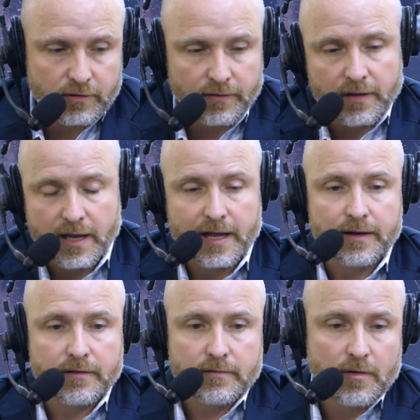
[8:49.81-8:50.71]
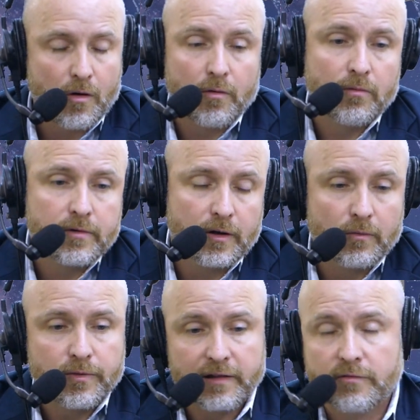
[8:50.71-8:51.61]
and all,
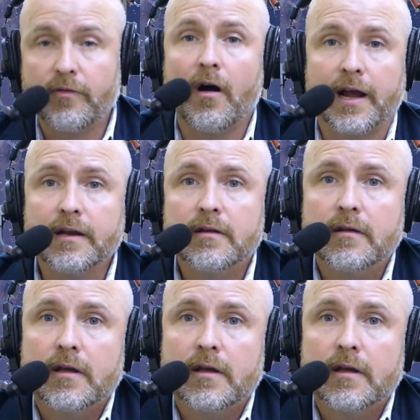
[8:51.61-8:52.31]
that's fine,